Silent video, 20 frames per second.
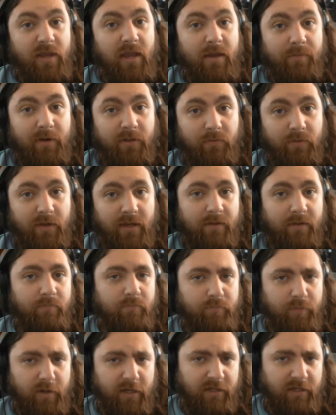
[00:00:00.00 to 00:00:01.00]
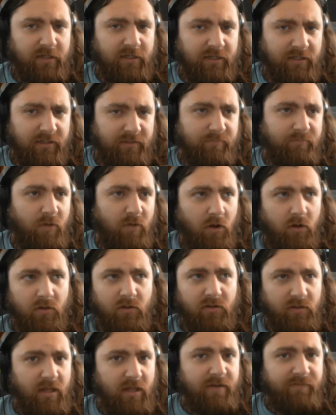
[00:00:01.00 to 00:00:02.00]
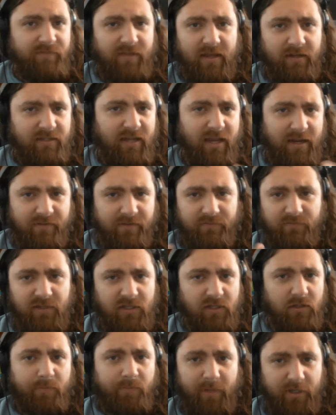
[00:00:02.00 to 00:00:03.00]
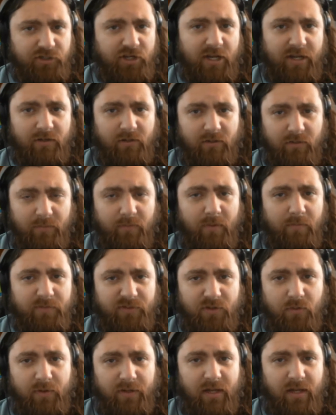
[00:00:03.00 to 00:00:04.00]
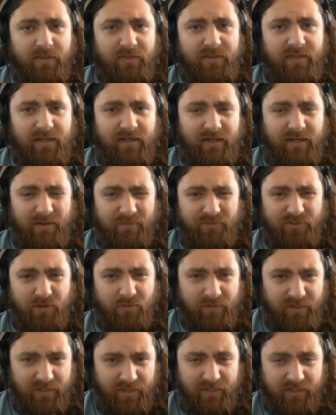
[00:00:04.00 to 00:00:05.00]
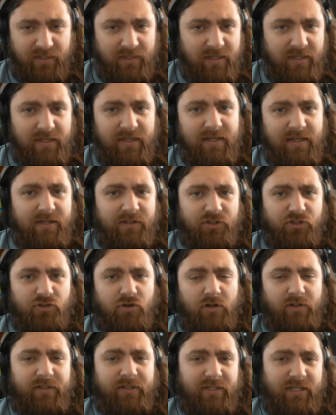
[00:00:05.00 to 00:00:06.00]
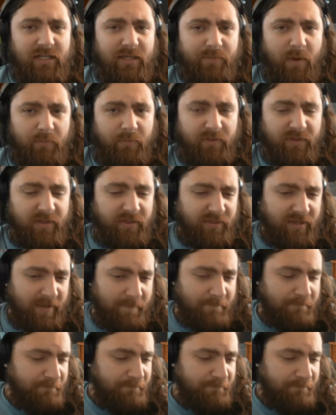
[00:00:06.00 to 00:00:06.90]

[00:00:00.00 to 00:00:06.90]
by the way, but a lot of that kind of killed my channel, what was going on then, and I was already struggling to keep up with it then.